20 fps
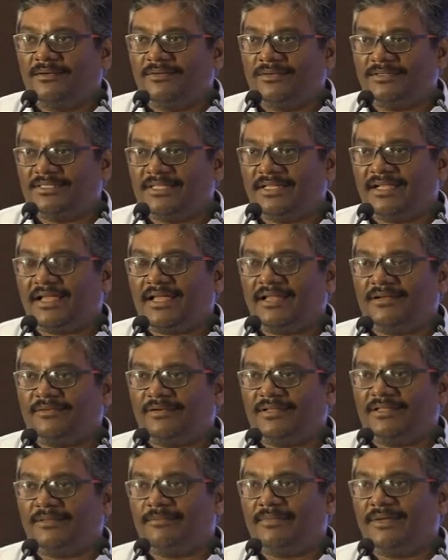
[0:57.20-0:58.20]
Once I
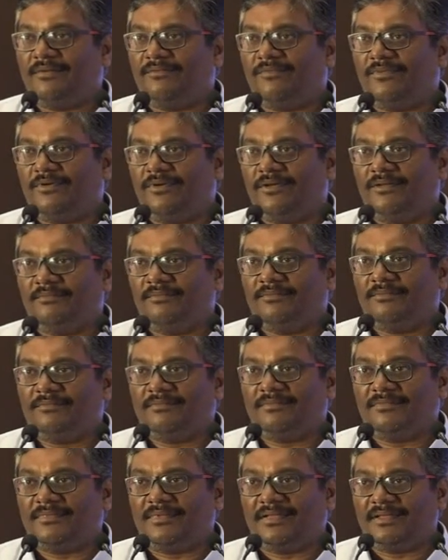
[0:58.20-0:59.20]
calculate the blood volume,
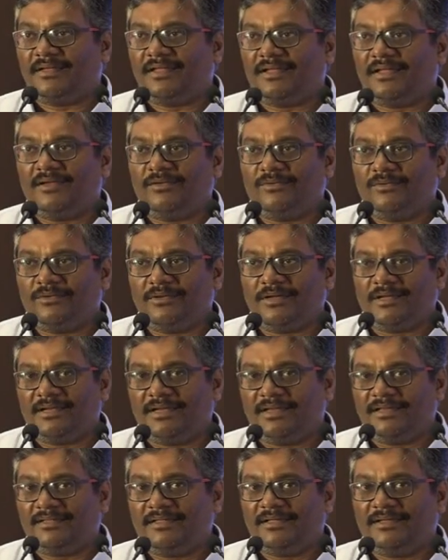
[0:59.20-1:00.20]
then I know
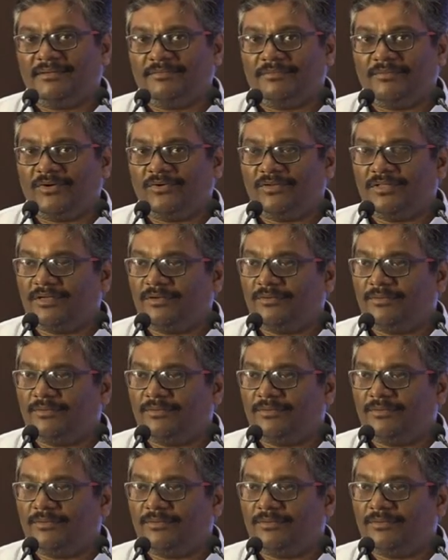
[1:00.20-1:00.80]
anything more than